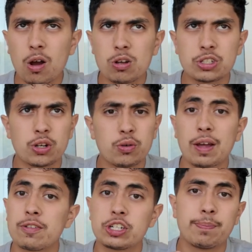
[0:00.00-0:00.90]
Also,
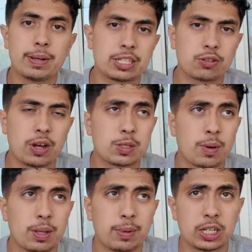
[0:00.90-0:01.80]
leveraging business credit is
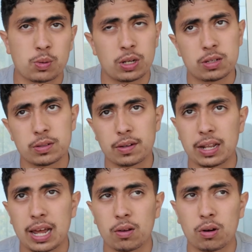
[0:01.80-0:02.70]
probably the biggest one in terms of
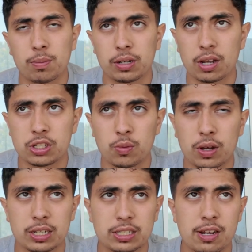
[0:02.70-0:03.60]
a landlord, because you
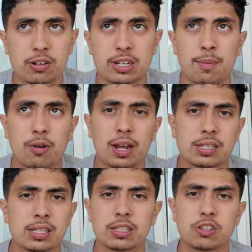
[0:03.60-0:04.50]
want to extend your time
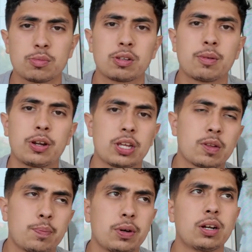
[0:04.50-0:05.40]
horizons in terms of the money you
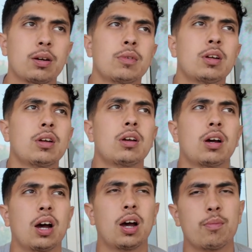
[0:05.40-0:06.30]
have to put up.
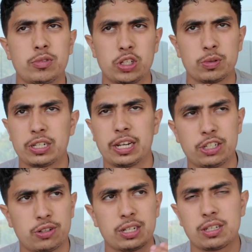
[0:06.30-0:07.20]

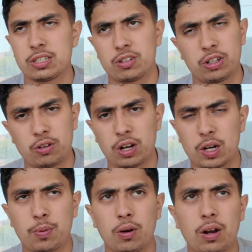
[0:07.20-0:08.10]
0% interest, doesn't hurt your
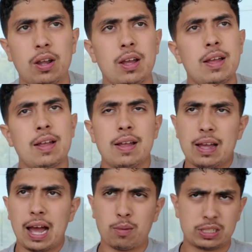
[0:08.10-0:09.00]
credit report.
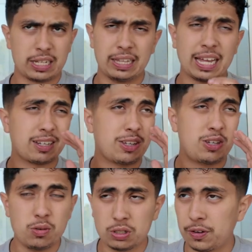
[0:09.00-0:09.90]
I would say that's a
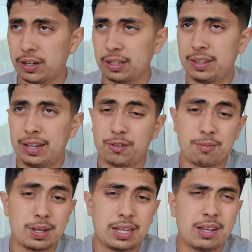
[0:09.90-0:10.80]
huge fucking thing
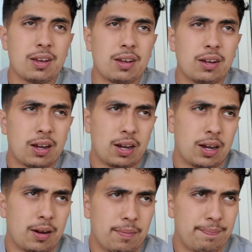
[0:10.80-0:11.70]
for me.
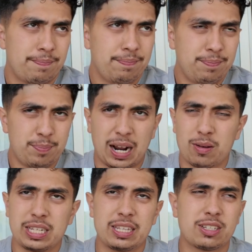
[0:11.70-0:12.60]
But
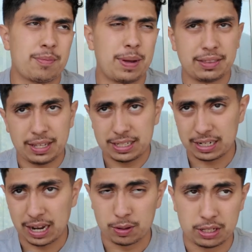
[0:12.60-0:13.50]
I would say these are the main
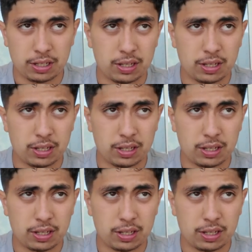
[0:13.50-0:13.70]
things that I